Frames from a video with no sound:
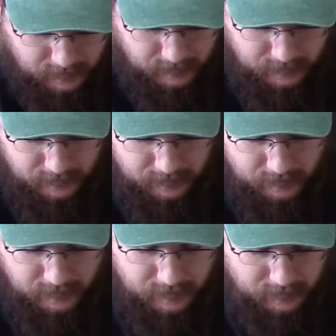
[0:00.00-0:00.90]

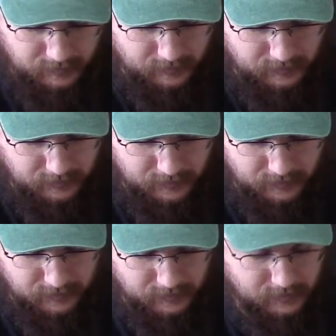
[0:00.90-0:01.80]

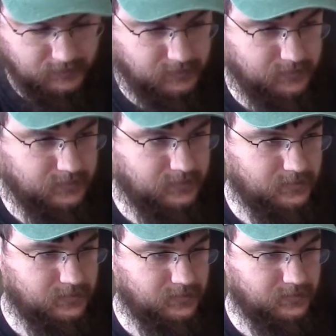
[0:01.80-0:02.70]

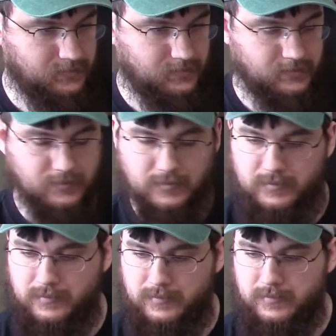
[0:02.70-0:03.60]

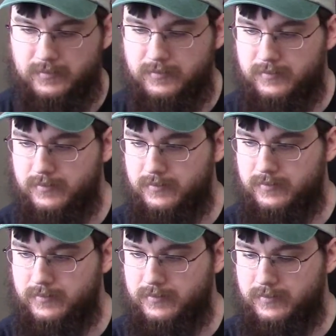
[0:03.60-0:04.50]

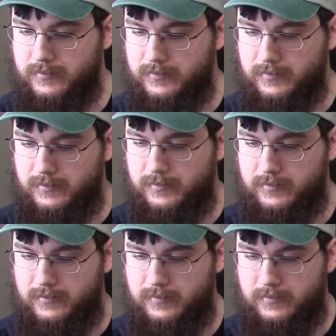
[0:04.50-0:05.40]

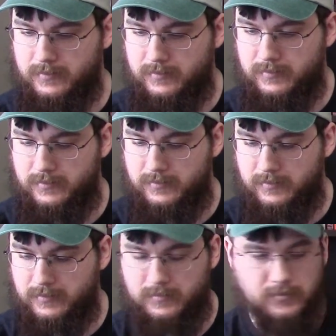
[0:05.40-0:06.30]

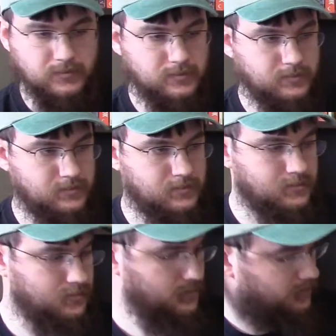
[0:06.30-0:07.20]

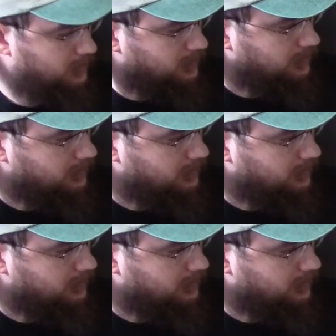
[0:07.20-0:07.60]
No words are spoken by the person on screen.